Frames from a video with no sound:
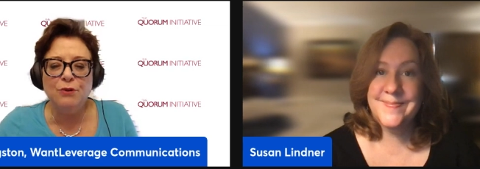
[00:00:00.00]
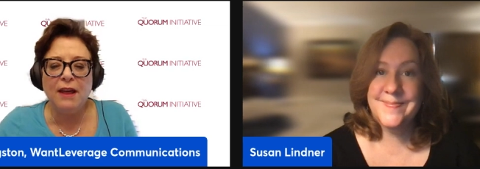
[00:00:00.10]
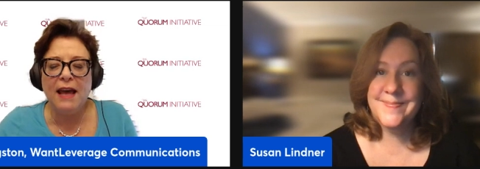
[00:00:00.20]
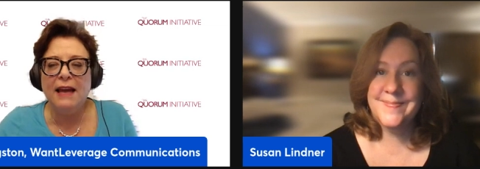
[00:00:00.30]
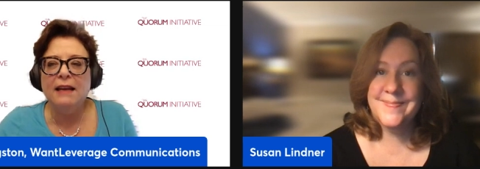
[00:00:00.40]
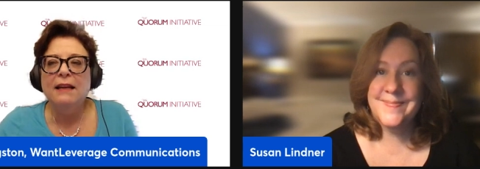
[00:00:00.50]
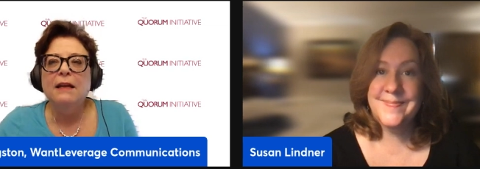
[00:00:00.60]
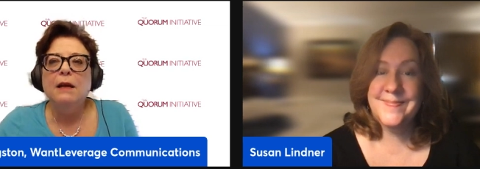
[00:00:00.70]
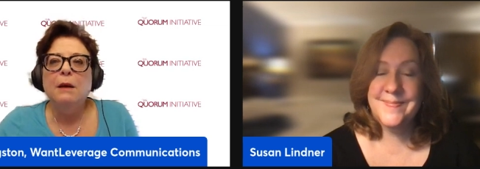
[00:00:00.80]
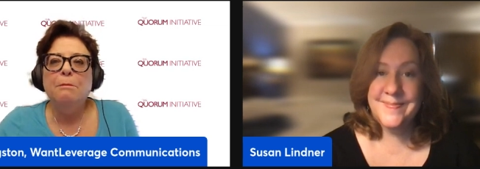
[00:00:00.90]
Speaker 1: that.
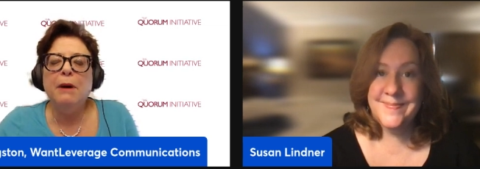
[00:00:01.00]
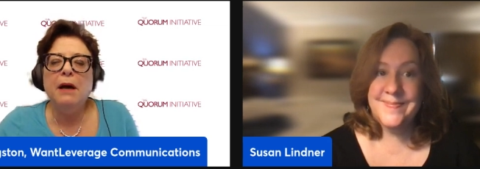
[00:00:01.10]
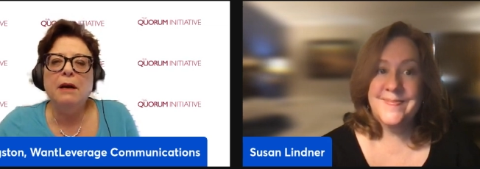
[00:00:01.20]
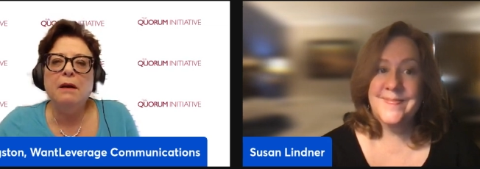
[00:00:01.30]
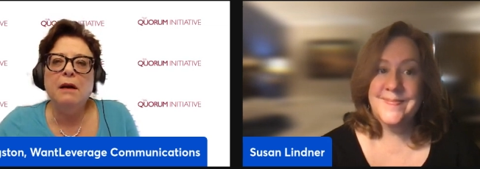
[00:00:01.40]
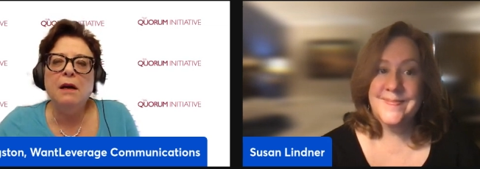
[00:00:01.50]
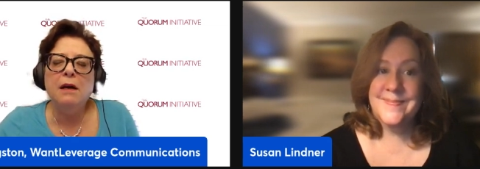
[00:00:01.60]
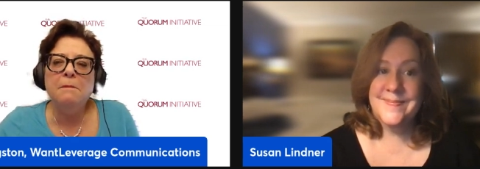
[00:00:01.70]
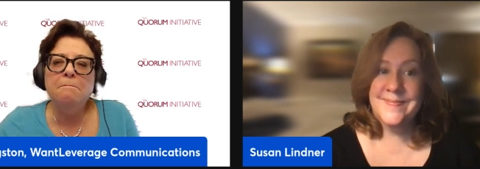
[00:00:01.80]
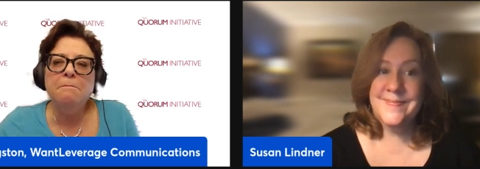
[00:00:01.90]
But
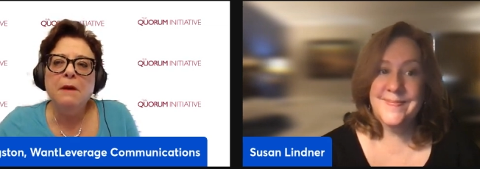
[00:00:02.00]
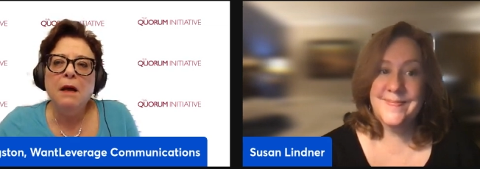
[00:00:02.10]
um,